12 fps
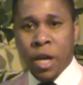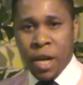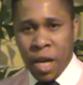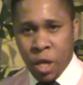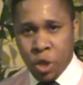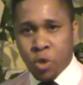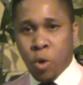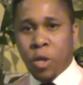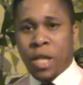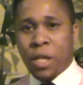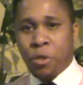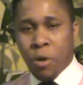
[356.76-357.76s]
Ensure
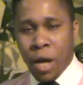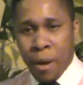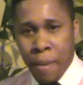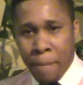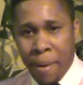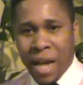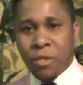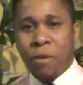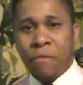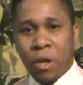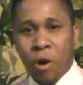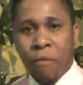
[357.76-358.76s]
that you are part
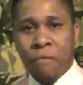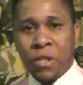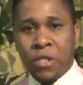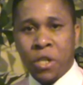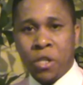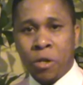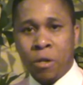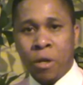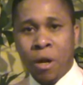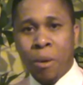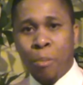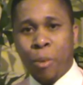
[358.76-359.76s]
of the conversation.
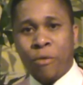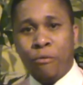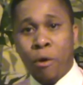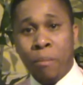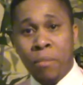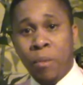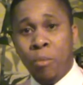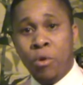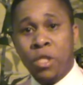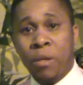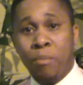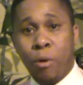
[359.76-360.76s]
But for me,
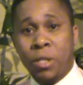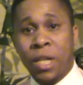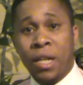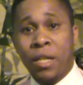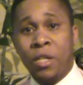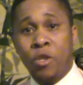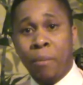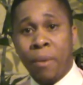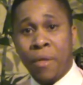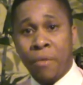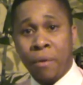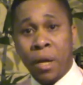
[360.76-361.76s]
most importantly is
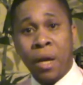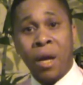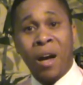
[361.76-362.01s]
number three.